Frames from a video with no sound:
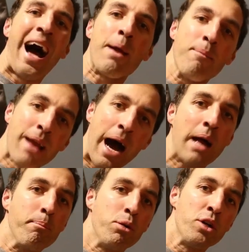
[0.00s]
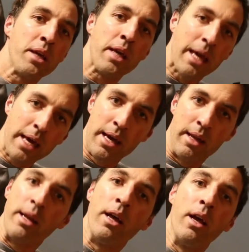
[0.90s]
I'm not putting
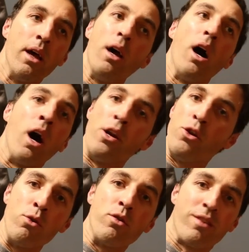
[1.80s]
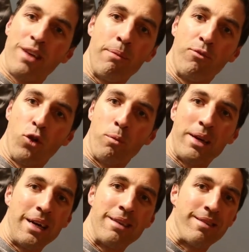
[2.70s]
in a new subfloor
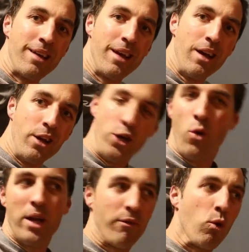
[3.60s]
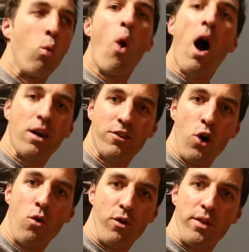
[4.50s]
because no one ever walks
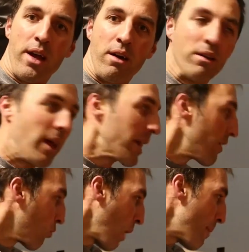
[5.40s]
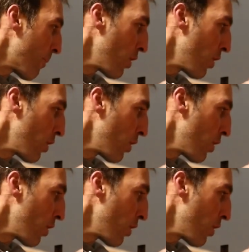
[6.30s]
over there. Like, it's right